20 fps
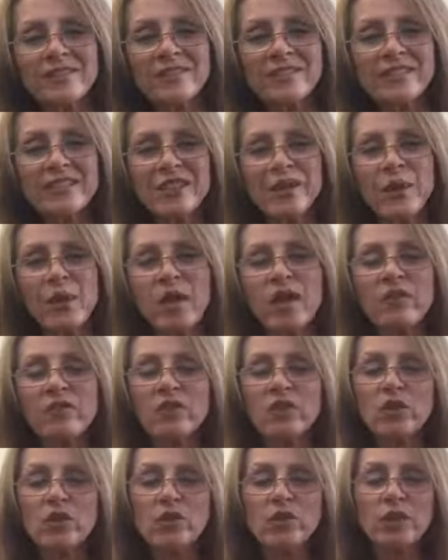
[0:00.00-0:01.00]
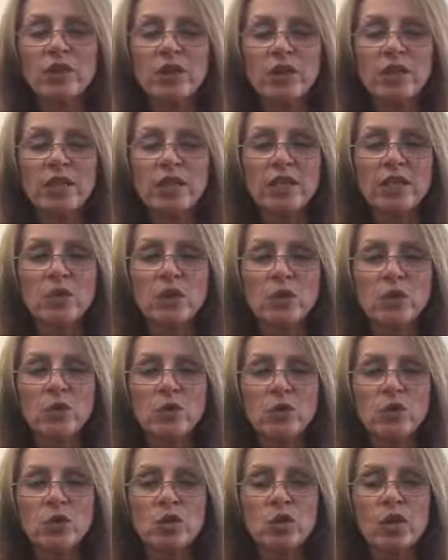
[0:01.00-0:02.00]
So if you're looking
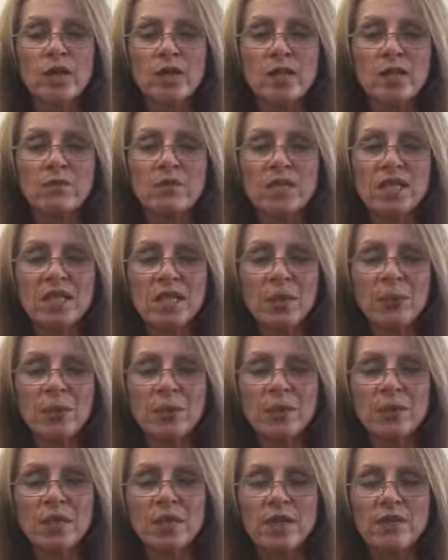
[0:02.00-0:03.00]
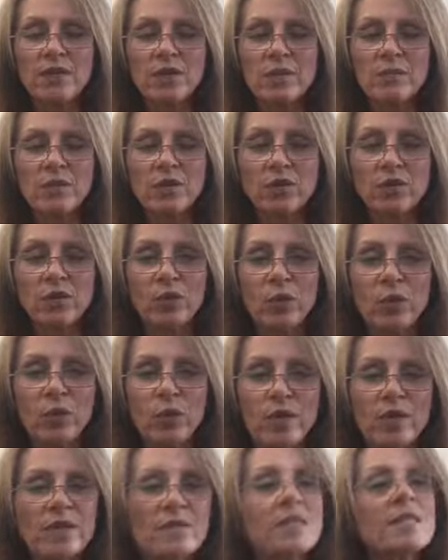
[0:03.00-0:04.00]
to try some samples of some different
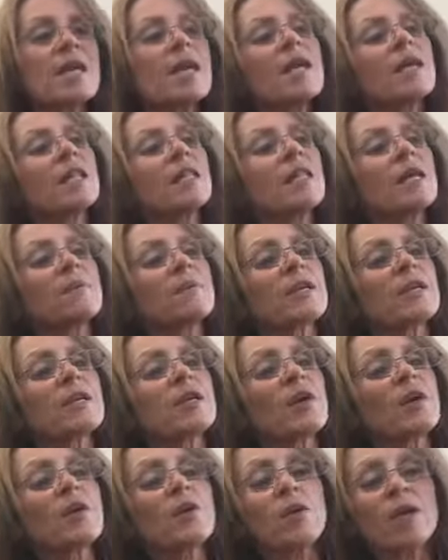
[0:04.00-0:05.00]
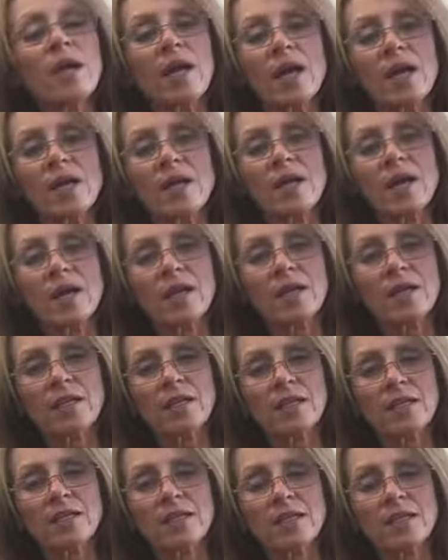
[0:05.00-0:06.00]
oils, let me know and I
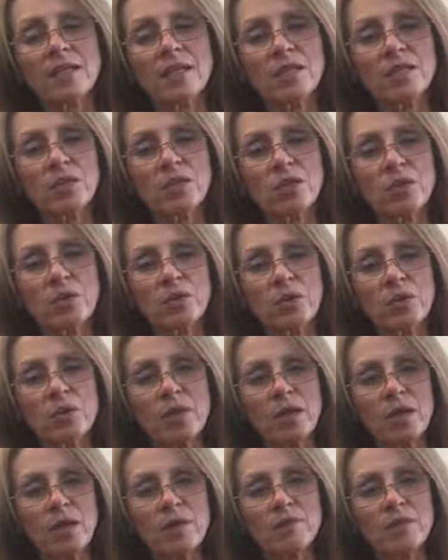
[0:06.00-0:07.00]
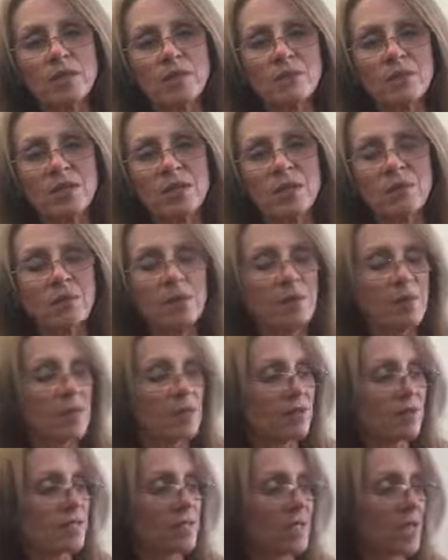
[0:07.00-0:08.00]
can send you some sample
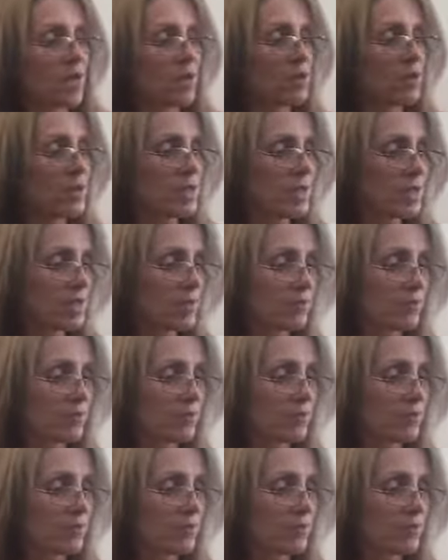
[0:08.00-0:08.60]
bottles out.